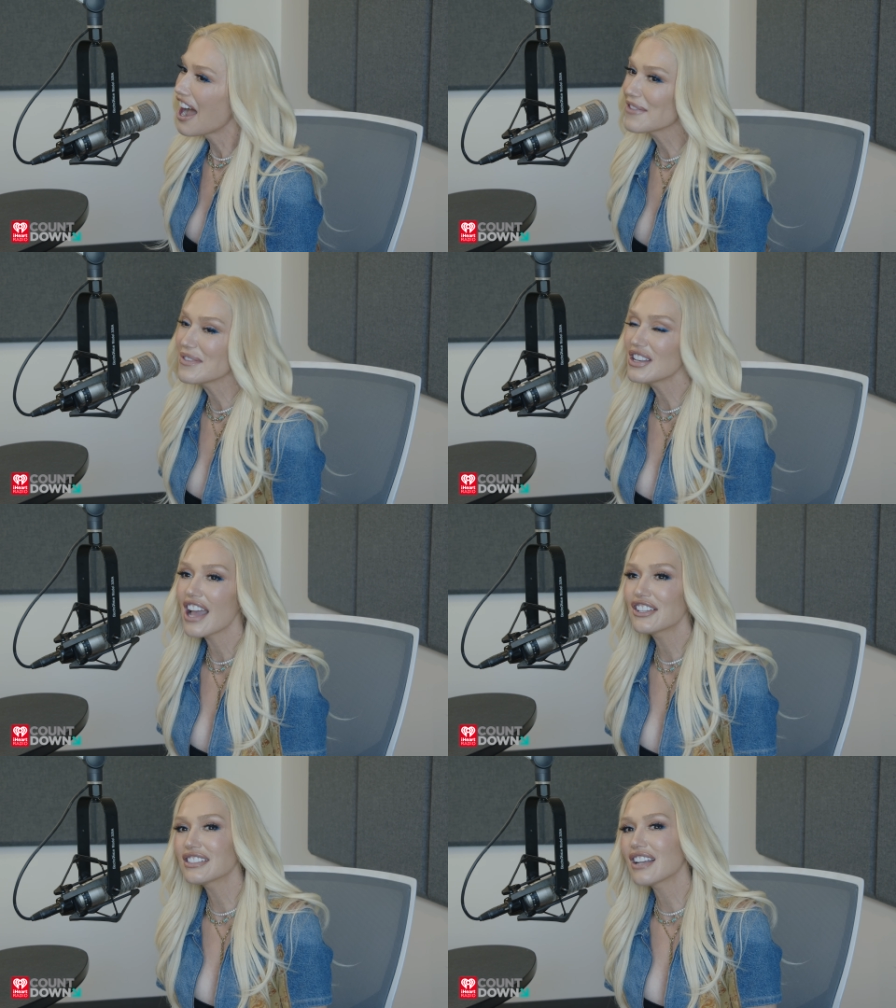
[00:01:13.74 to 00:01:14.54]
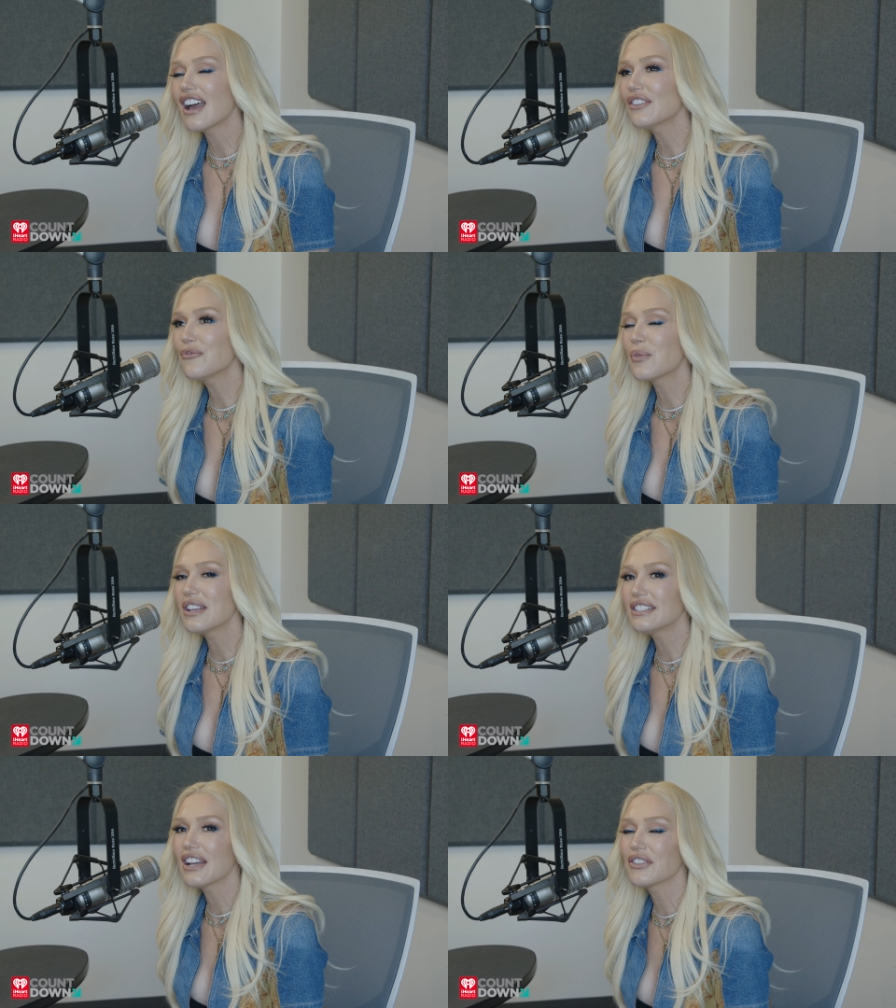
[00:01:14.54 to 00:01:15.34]
i've been i just kind of
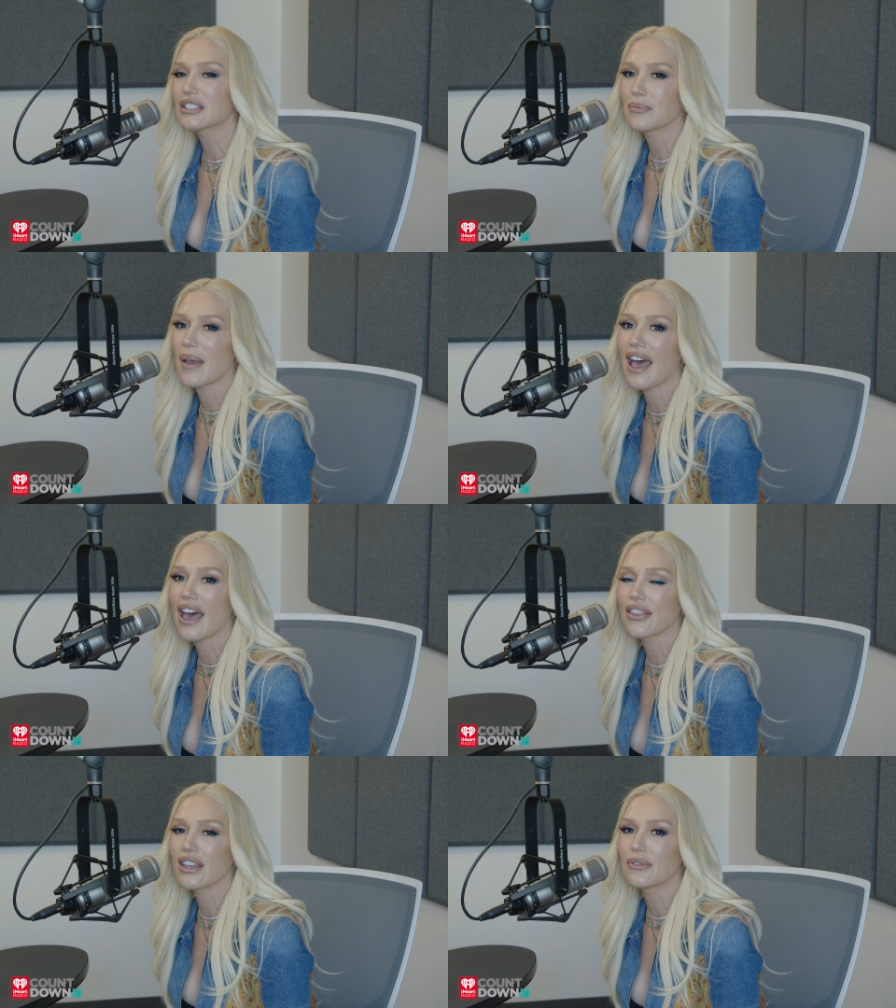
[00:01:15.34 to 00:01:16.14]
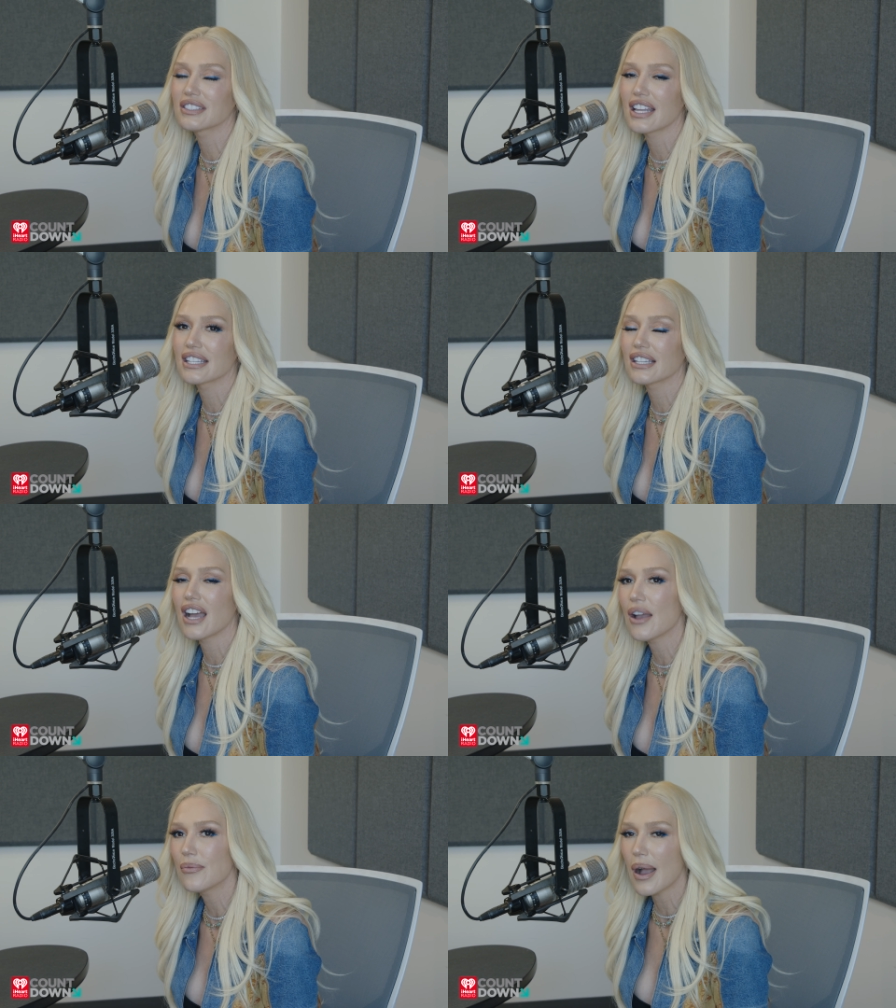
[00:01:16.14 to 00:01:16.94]
went down this path i was like
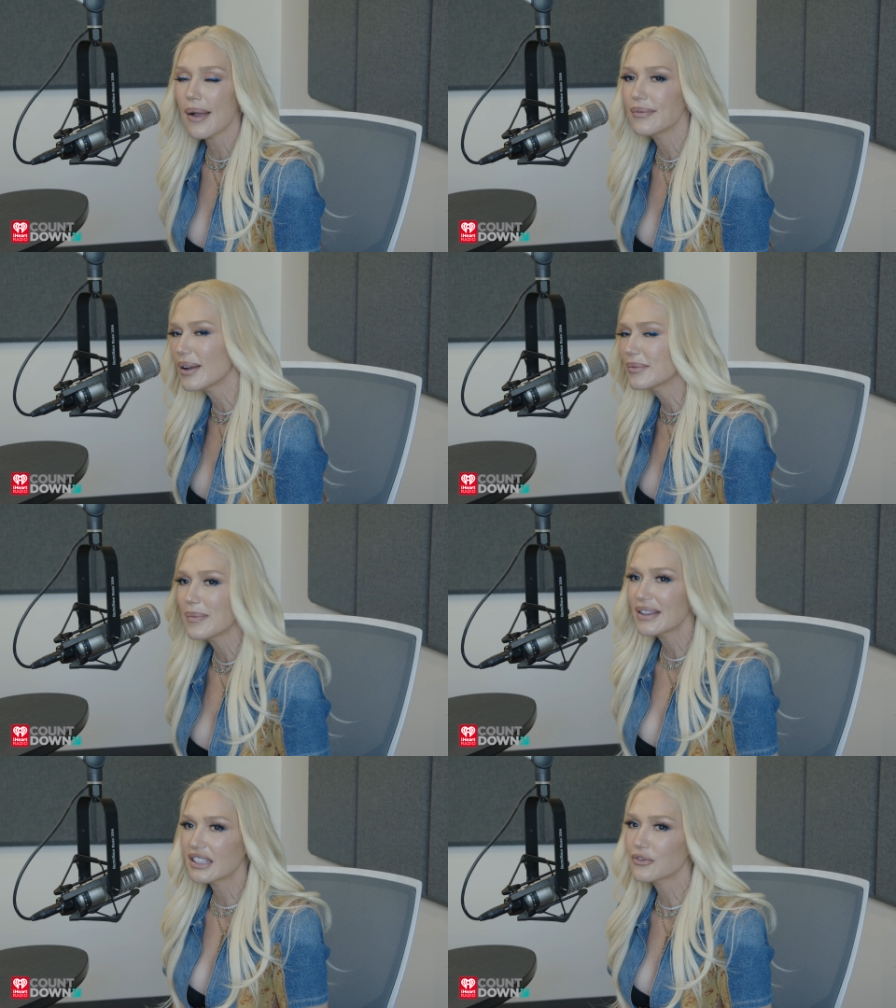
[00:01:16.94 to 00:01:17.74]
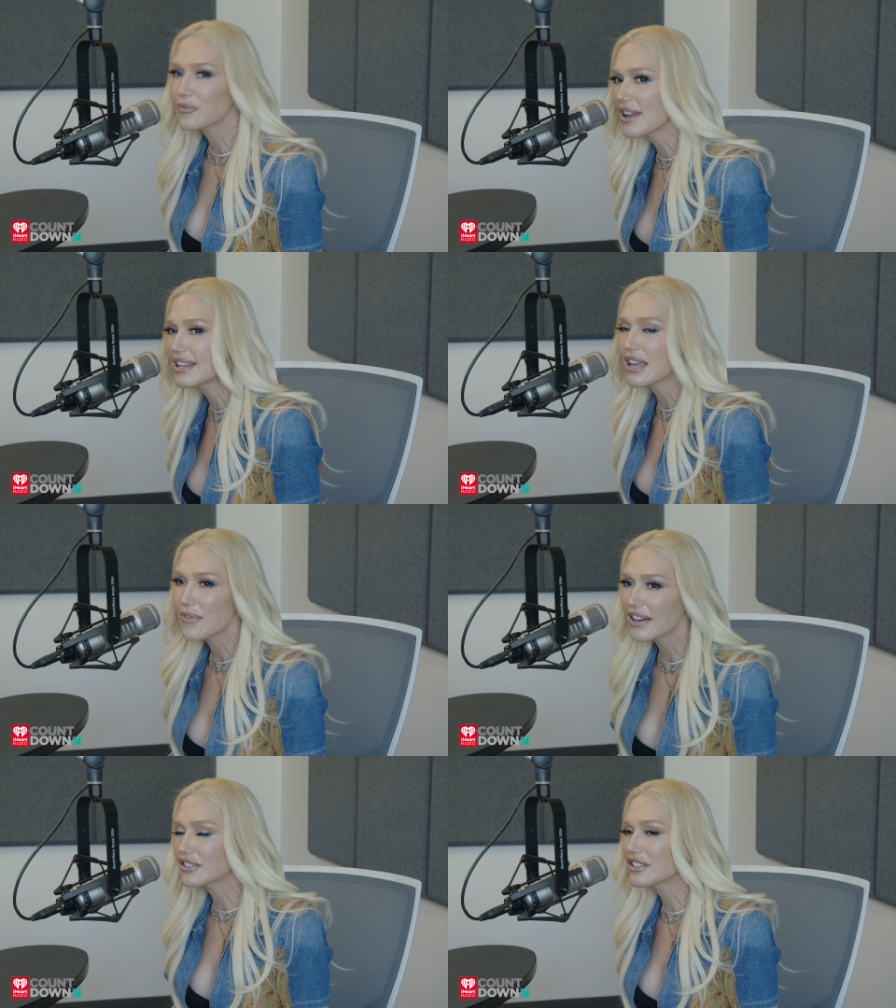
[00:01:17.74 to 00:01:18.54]
i'm i'm, I'm gonna make this reggae
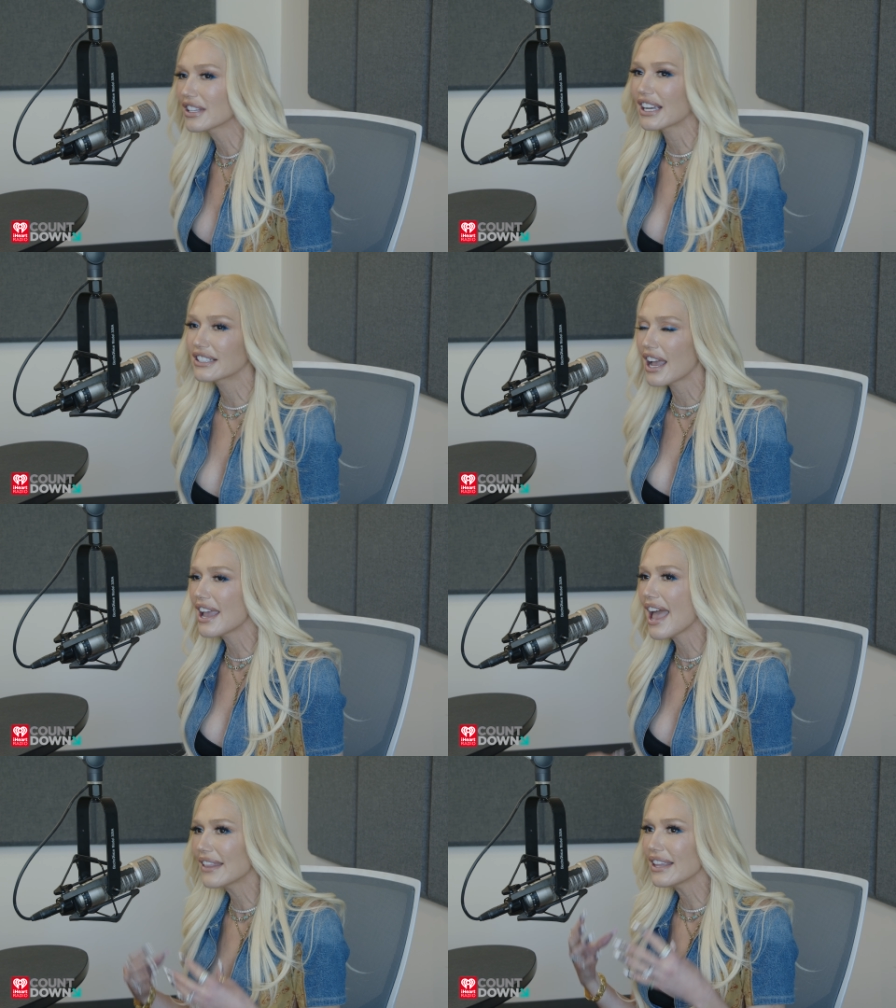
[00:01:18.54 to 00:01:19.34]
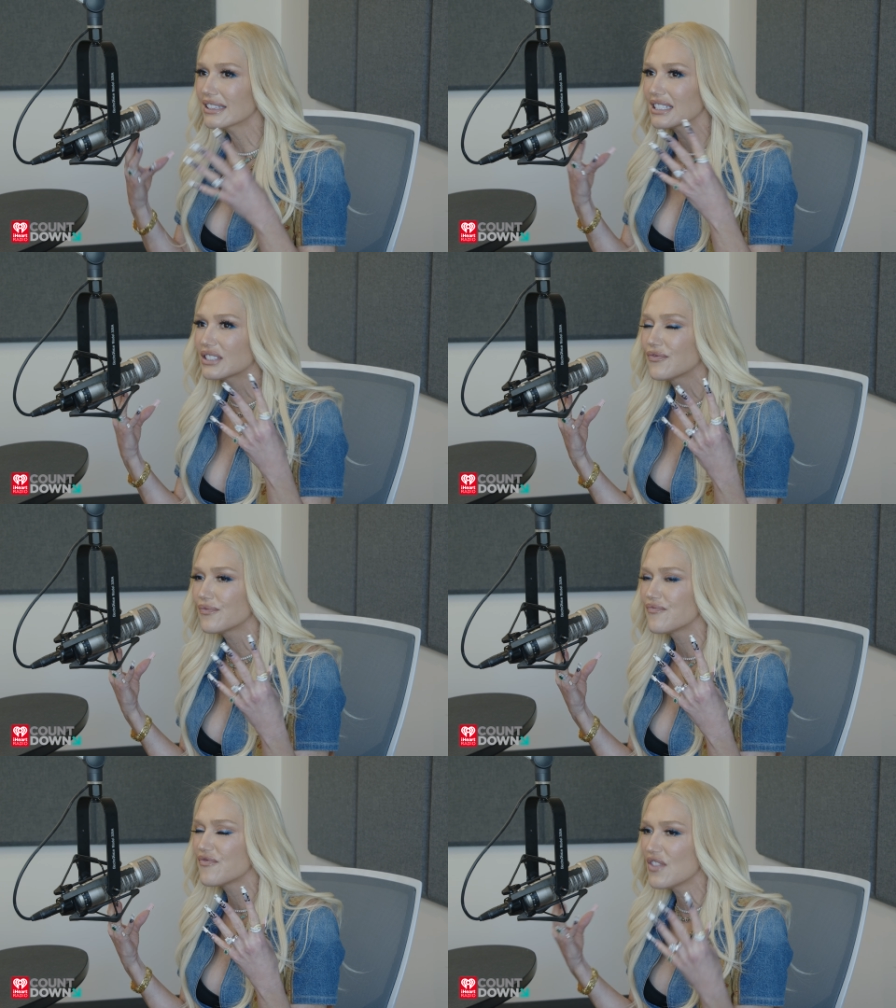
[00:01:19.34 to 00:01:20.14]
record like i, I had like this
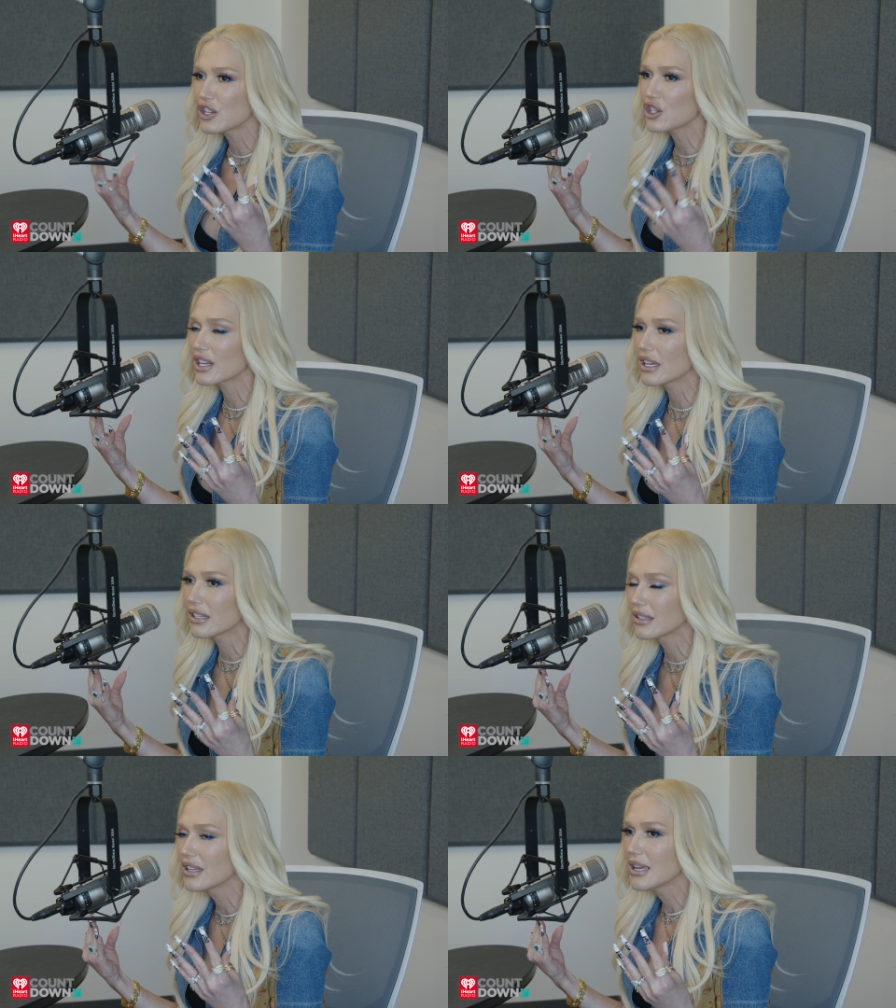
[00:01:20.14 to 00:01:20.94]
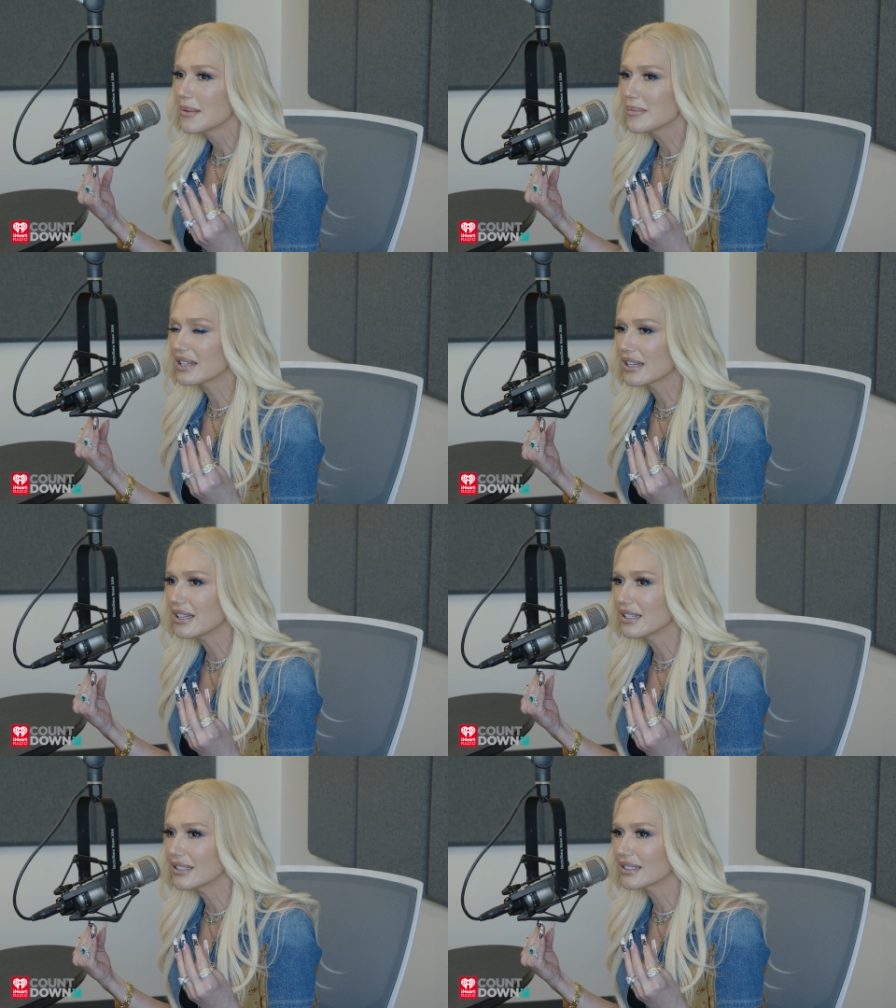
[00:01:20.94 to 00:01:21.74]
vision
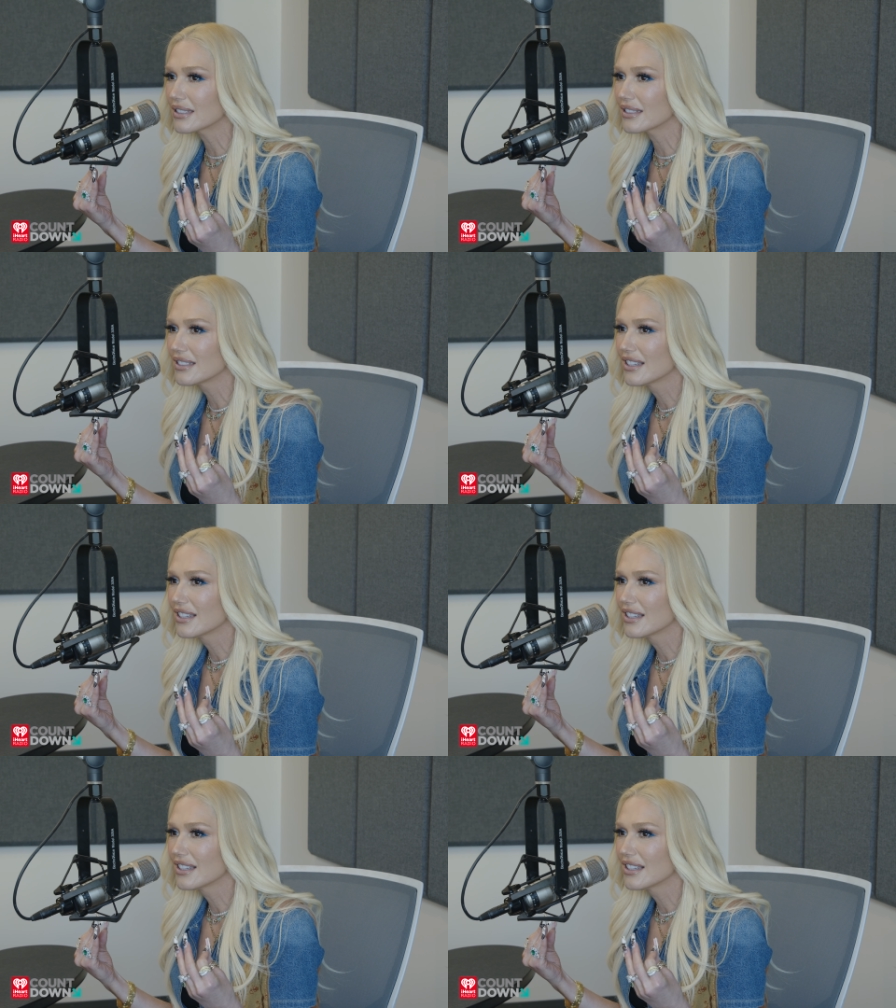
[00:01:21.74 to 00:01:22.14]
because